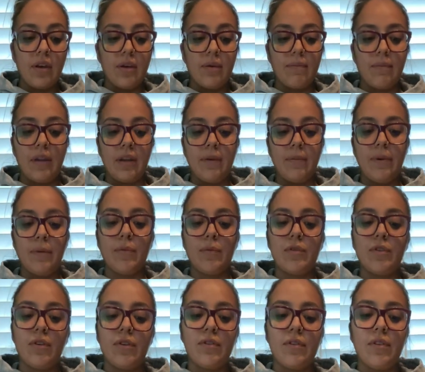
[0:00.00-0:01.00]
Many people
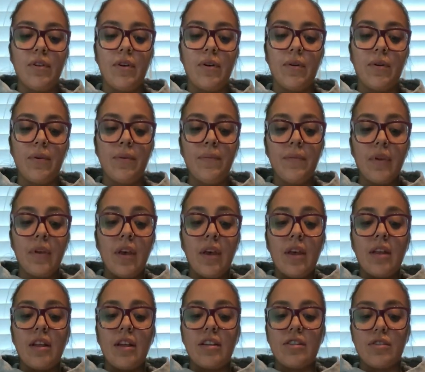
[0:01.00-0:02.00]
don't know
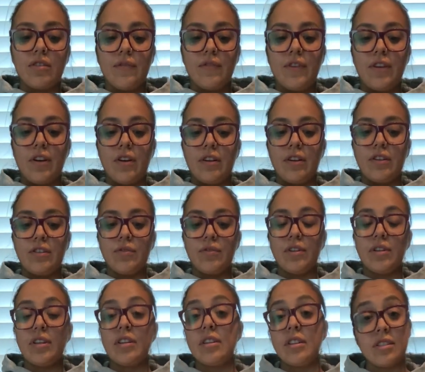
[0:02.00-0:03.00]
that serving our
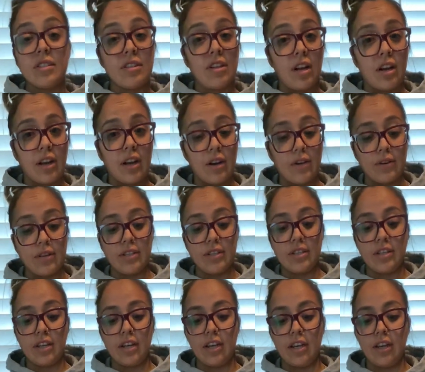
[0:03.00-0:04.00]
country does not
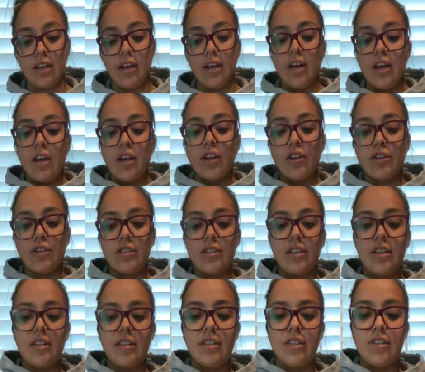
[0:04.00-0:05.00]
guarantee your
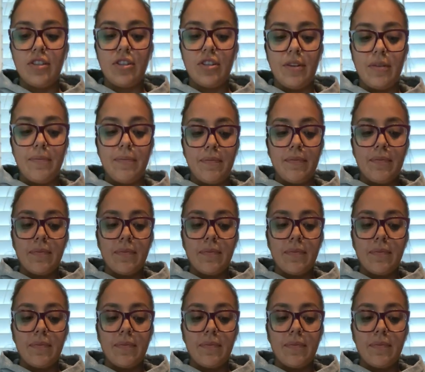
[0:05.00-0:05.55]
citizenship.